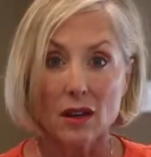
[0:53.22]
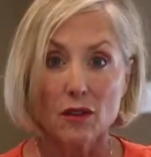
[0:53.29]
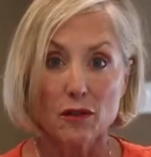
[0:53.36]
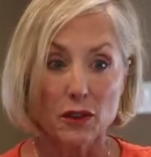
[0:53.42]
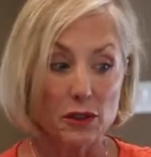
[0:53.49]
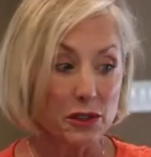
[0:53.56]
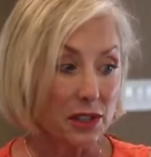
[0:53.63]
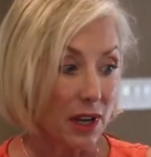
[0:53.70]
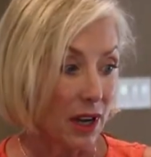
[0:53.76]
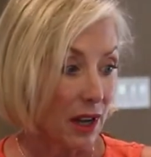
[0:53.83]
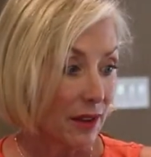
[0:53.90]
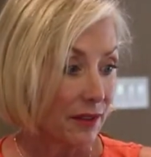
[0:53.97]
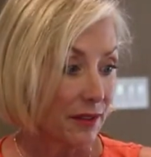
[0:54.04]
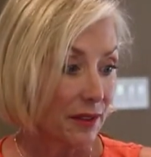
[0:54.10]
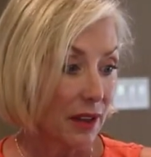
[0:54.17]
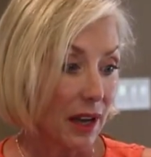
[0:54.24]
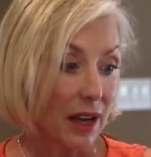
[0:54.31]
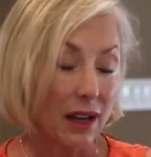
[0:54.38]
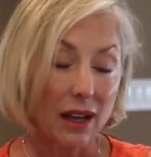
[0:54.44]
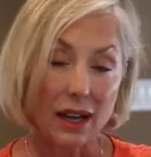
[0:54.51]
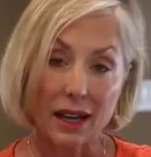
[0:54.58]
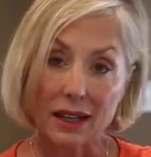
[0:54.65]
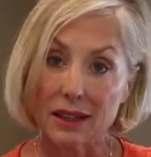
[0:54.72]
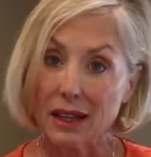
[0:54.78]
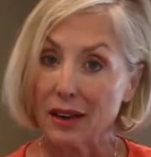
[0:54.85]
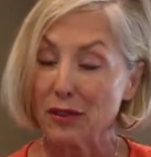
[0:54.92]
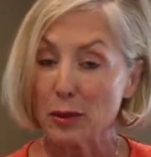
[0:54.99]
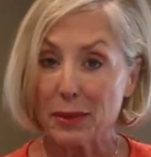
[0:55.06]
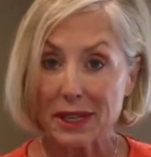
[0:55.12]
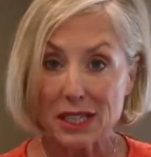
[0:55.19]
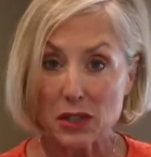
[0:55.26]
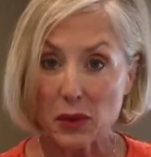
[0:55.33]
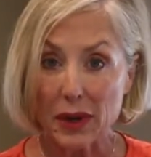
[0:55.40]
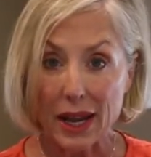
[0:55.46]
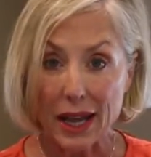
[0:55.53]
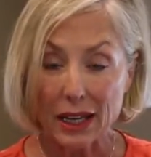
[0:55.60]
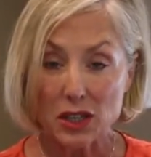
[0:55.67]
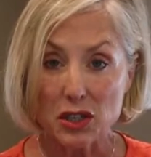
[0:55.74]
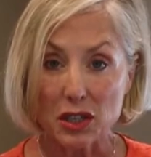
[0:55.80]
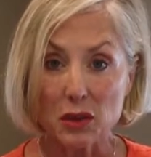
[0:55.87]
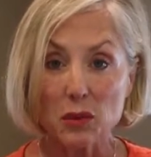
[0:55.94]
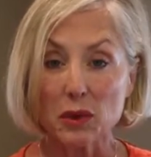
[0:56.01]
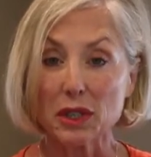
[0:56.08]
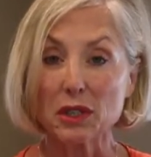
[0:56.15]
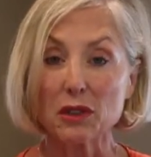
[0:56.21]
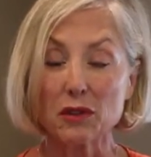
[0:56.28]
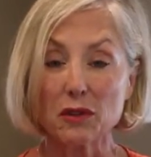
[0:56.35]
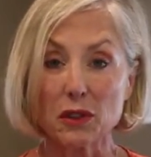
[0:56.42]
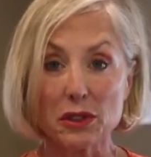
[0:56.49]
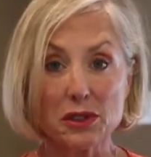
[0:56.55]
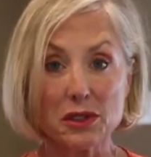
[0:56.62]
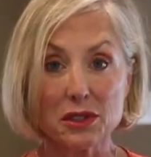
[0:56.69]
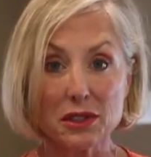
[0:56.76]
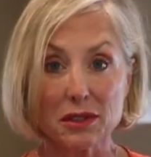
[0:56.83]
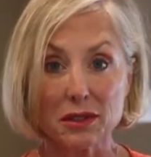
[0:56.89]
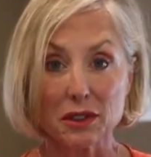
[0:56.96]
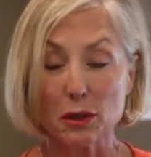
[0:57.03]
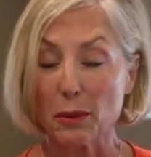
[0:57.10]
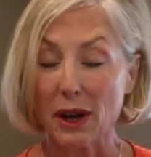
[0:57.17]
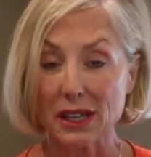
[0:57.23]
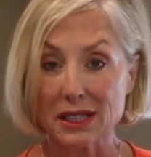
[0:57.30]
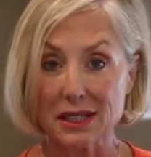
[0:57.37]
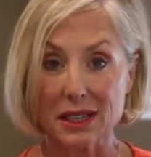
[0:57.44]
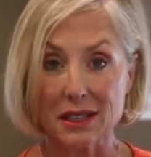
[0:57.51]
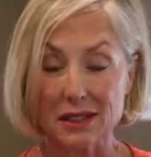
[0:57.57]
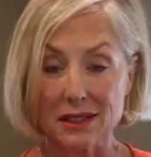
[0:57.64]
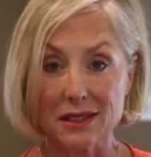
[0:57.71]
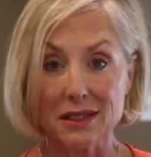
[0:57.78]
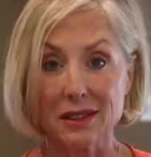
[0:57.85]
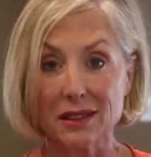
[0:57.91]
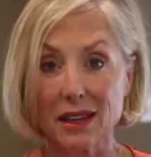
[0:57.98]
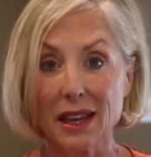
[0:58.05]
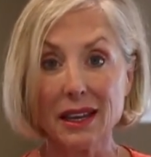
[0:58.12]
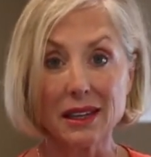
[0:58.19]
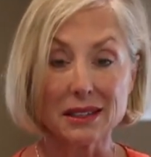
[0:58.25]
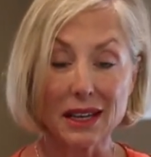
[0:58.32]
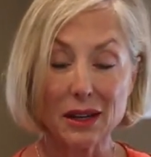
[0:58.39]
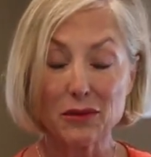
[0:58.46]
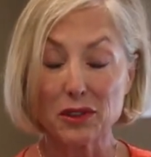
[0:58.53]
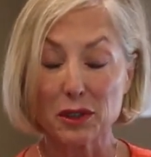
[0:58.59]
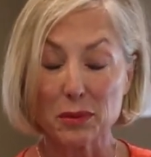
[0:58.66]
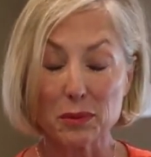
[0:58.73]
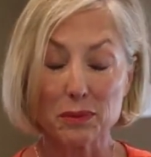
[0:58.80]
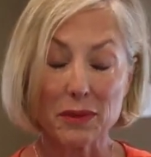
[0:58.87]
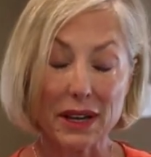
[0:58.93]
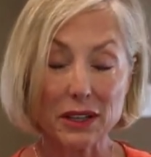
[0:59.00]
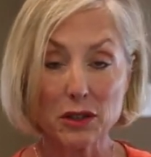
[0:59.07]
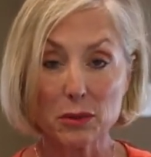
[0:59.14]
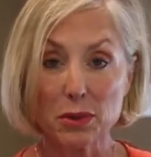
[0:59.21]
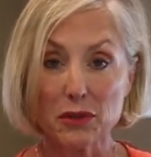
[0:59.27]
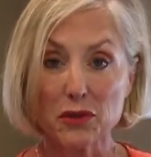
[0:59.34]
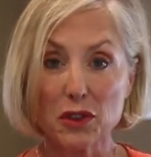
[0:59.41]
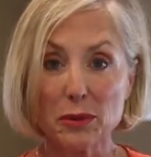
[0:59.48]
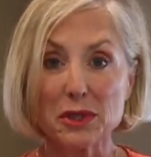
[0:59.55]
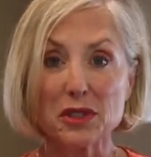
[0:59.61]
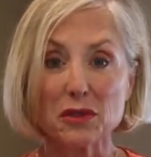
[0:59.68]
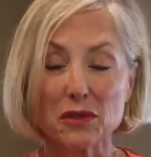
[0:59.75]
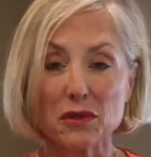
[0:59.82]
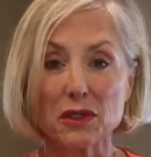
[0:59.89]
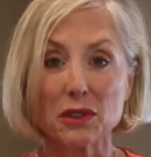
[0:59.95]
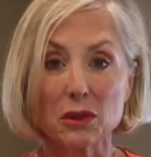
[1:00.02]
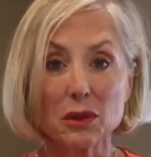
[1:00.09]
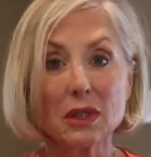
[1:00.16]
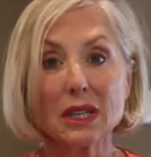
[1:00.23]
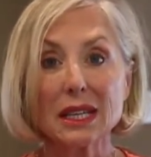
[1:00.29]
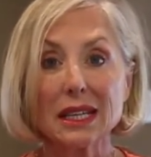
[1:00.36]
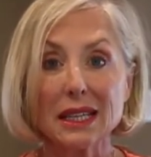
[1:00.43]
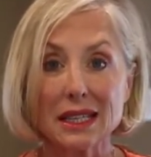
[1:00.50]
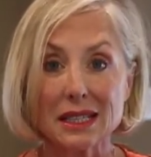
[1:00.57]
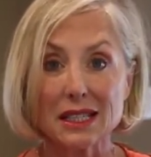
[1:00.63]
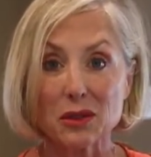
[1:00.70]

First off, everybody's reaction when your boss says, "Hey, time for your annual performance review," is